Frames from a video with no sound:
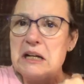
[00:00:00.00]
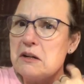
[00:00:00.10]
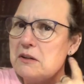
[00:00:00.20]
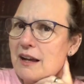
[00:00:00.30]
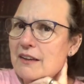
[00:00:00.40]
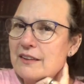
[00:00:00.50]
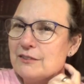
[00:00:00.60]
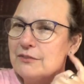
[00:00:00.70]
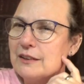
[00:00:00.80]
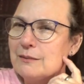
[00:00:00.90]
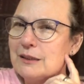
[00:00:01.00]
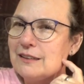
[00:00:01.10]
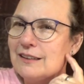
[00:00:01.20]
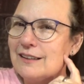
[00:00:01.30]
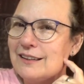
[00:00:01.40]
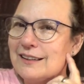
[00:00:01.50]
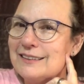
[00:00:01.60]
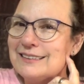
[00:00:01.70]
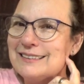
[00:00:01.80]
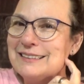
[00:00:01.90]
I don't know how they'll film at
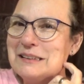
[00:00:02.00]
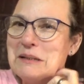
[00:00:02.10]
night,